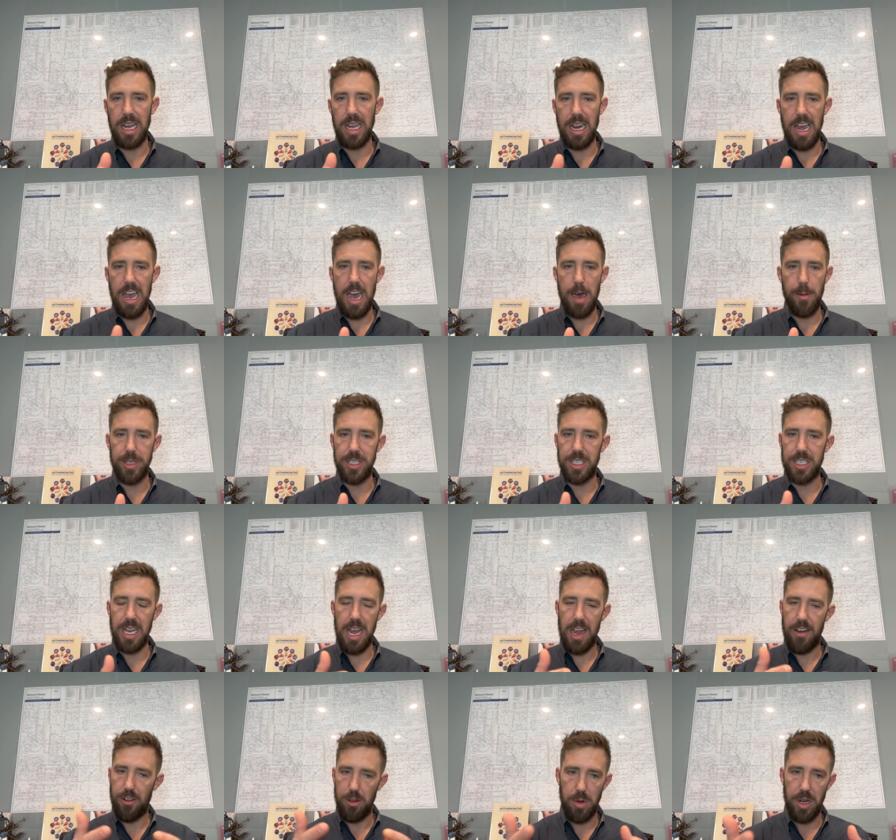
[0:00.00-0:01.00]
and it happens to
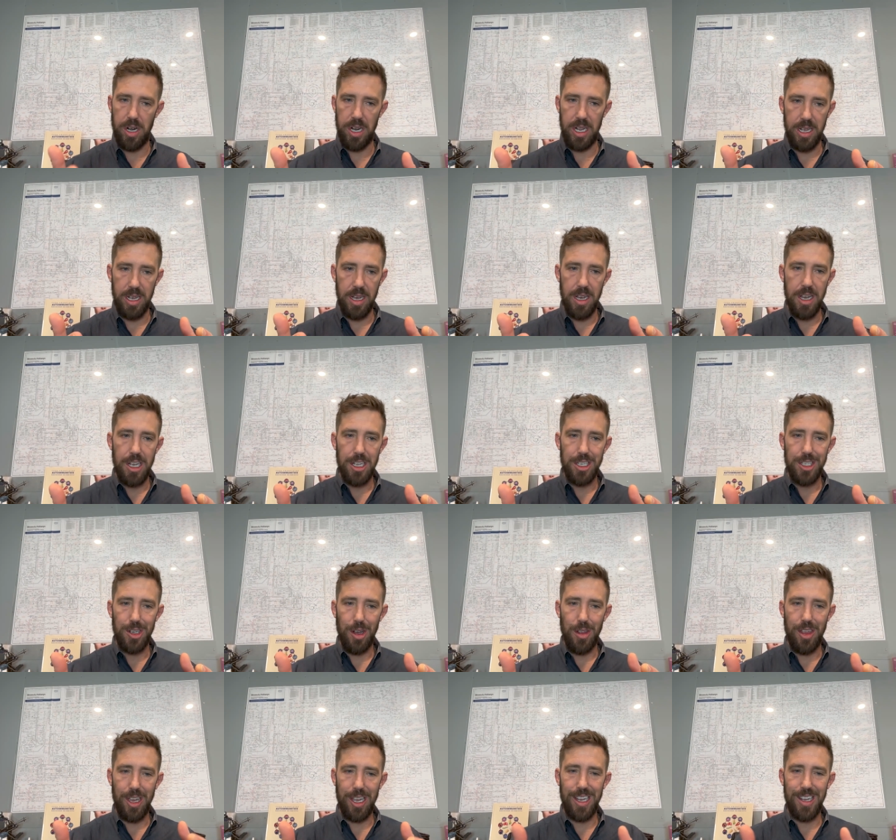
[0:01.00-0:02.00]
everybody. So
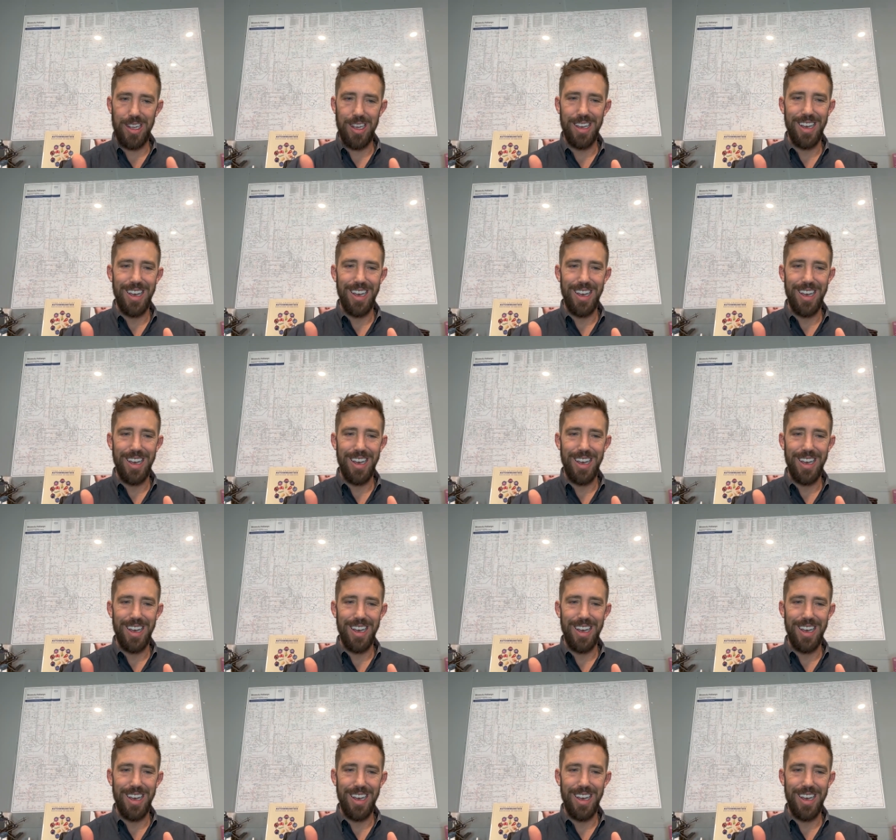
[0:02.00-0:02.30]
I think,